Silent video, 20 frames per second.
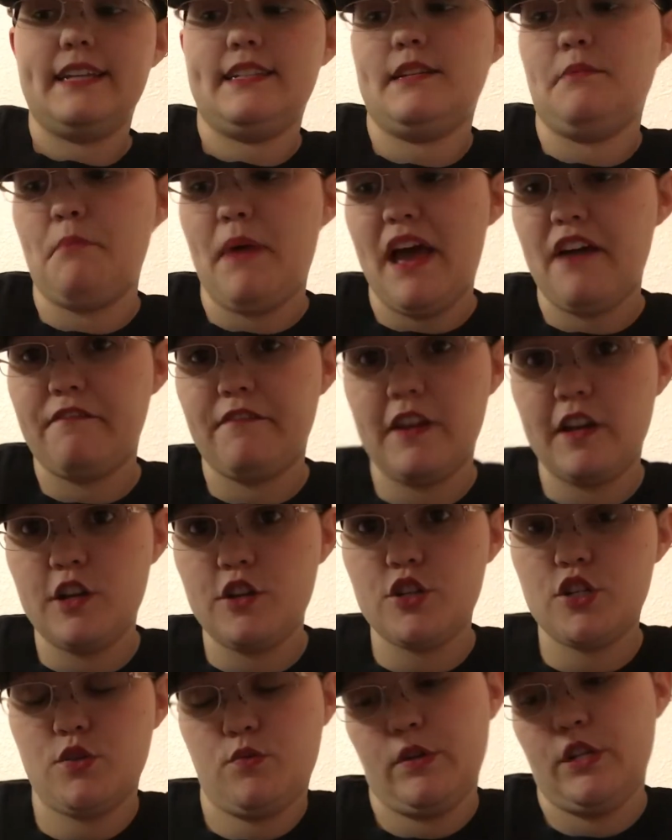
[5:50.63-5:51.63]
It's a matte
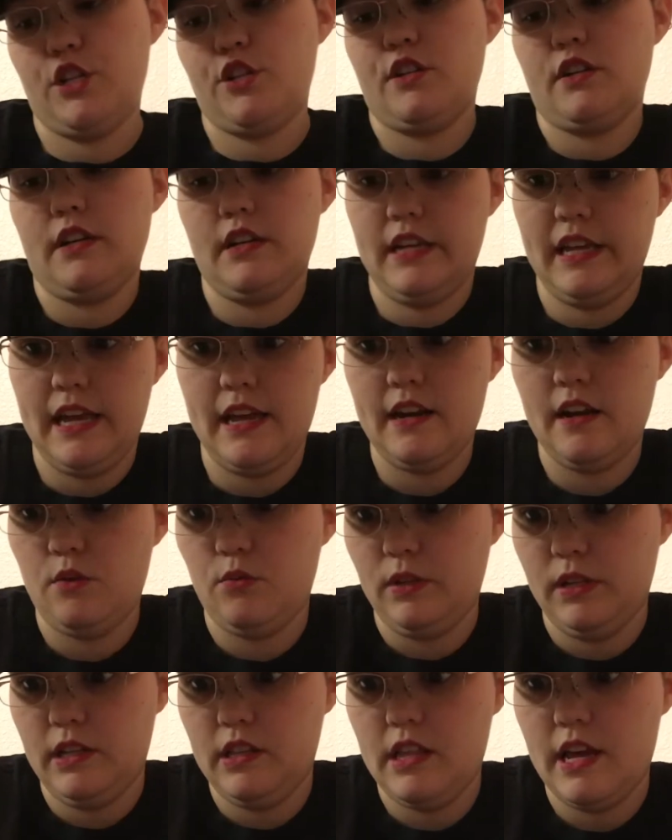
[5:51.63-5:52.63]
finish, which again I
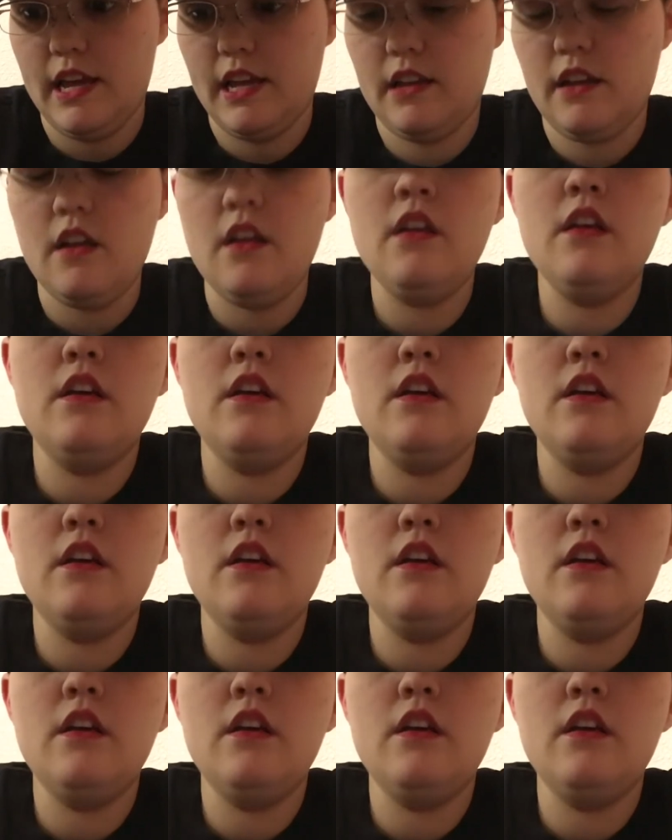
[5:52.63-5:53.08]
really like.